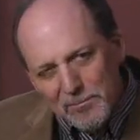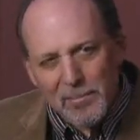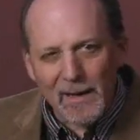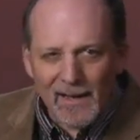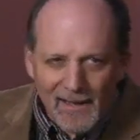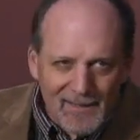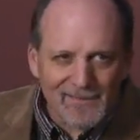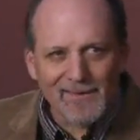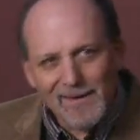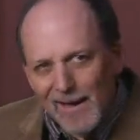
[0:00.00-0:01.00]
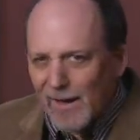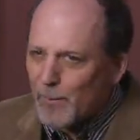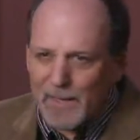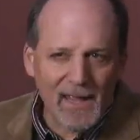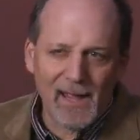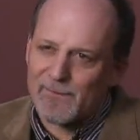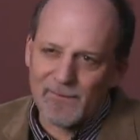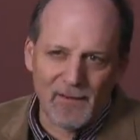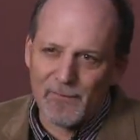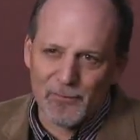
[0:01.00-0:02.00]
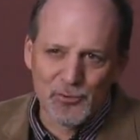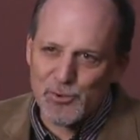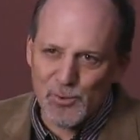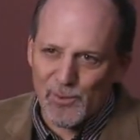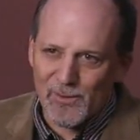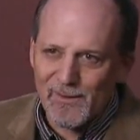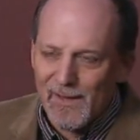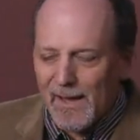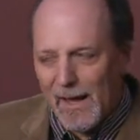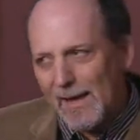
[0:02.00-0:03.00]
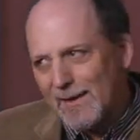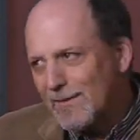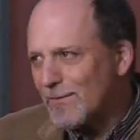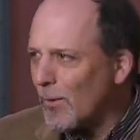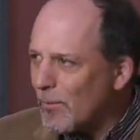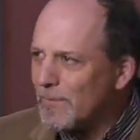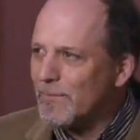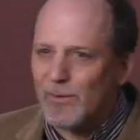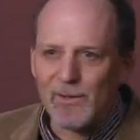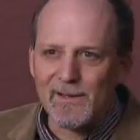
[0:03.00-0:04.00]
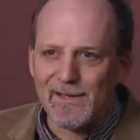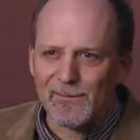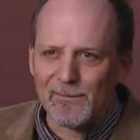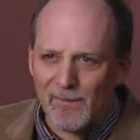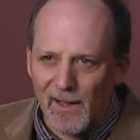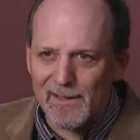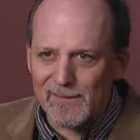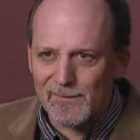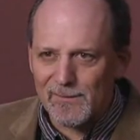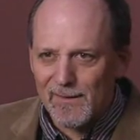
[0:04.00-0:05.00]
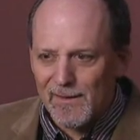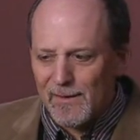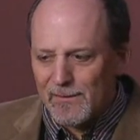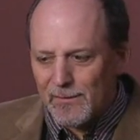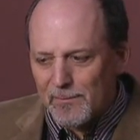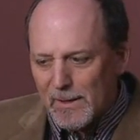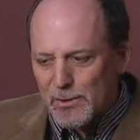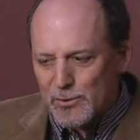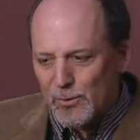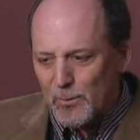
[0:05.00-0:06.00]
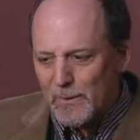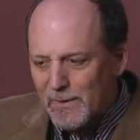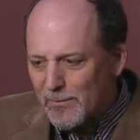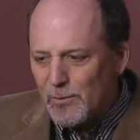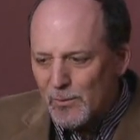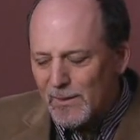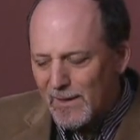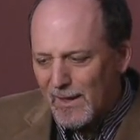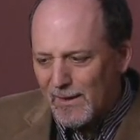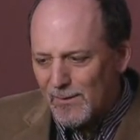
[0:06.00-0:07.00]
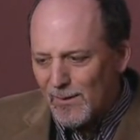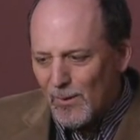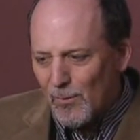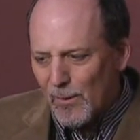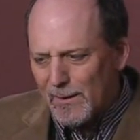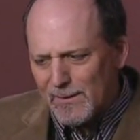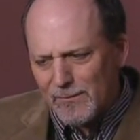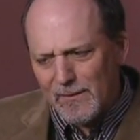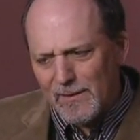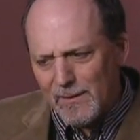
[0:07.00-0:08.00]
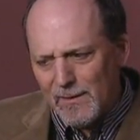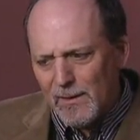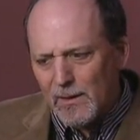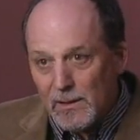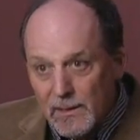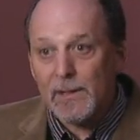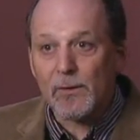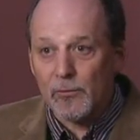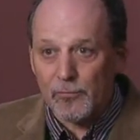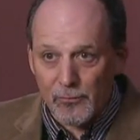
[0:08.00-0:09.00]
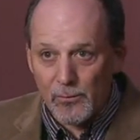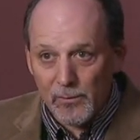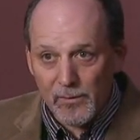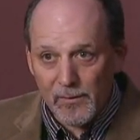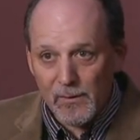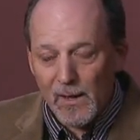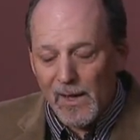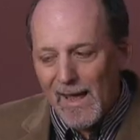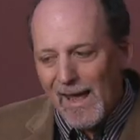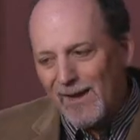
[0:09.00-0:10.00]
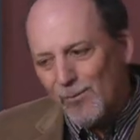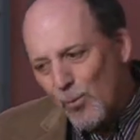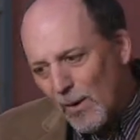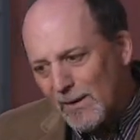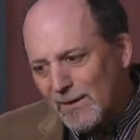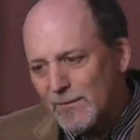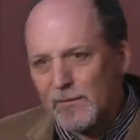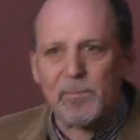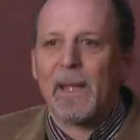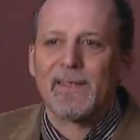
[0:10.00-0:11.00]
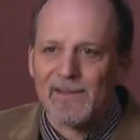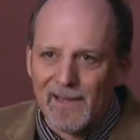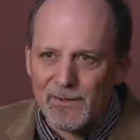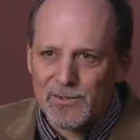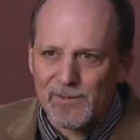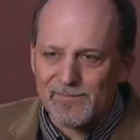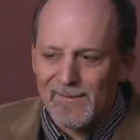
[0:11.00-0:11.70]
but we can't say for sure. And it's always good in science to make sure we communicate what is the clear truth and what is speculation.